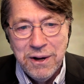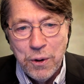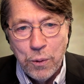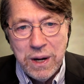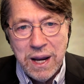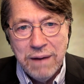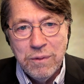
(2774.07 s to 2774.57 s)

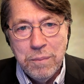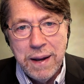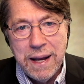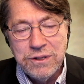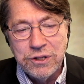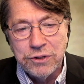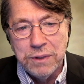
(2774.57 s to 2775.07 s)
We have a
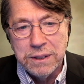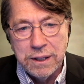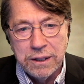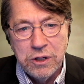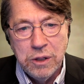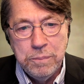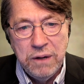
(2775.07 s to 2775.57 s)
main street
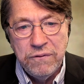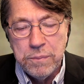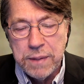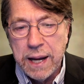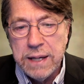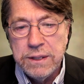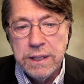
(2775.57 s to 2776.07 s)
that could be from
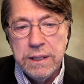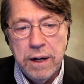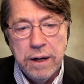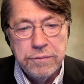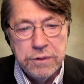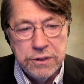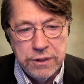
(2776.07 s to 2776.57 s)
the
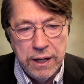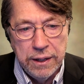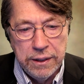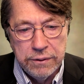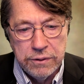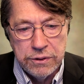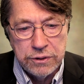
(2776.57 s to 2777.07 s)
1800s down
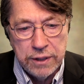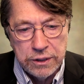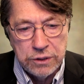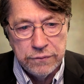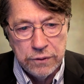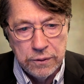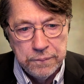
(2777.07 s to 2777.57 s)
there in
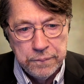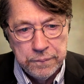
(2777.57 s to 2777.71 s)
Sykesville.